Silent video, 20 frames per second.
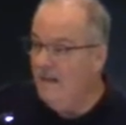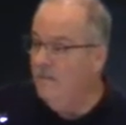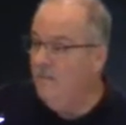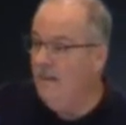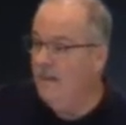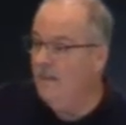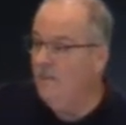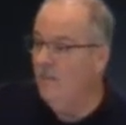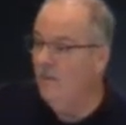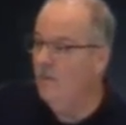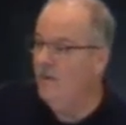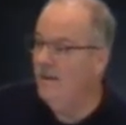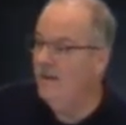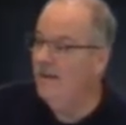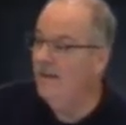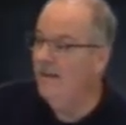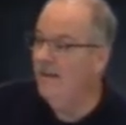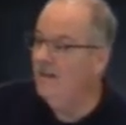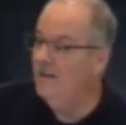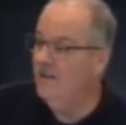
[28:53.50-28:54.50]
of being born
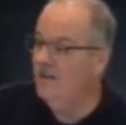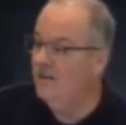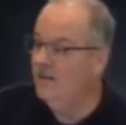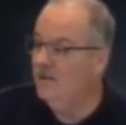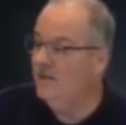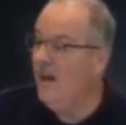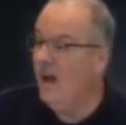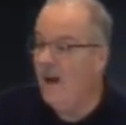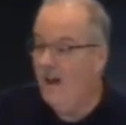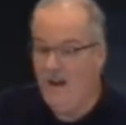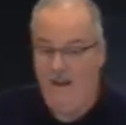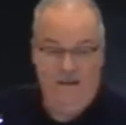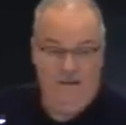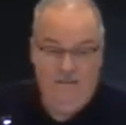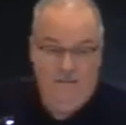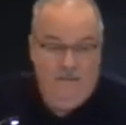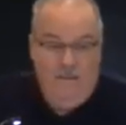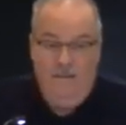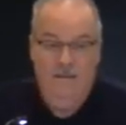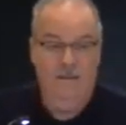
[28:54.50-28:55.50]
again is just dying.
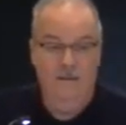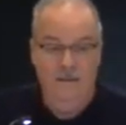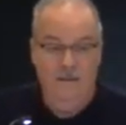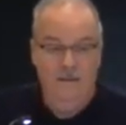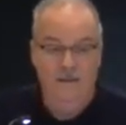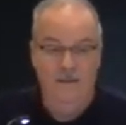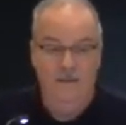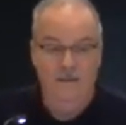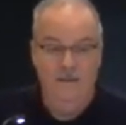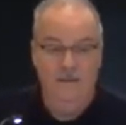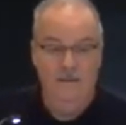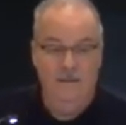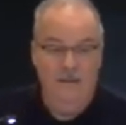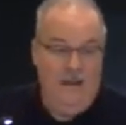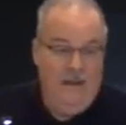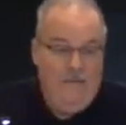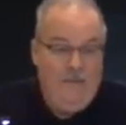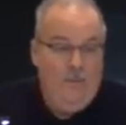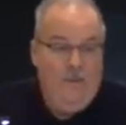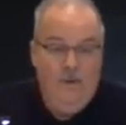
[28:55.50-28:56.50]

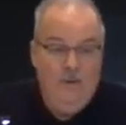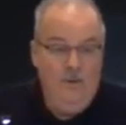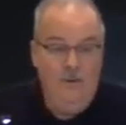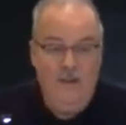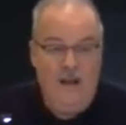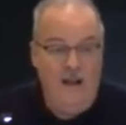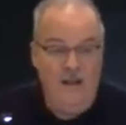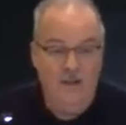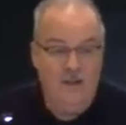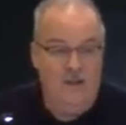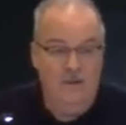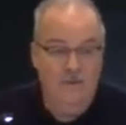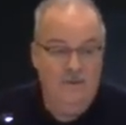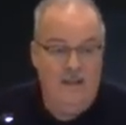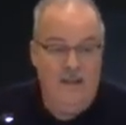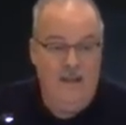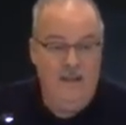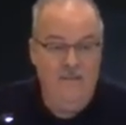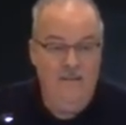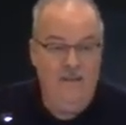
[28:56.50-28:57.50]
Everyone who dies goes
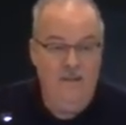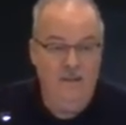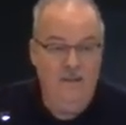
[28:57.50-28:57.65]
to heaven,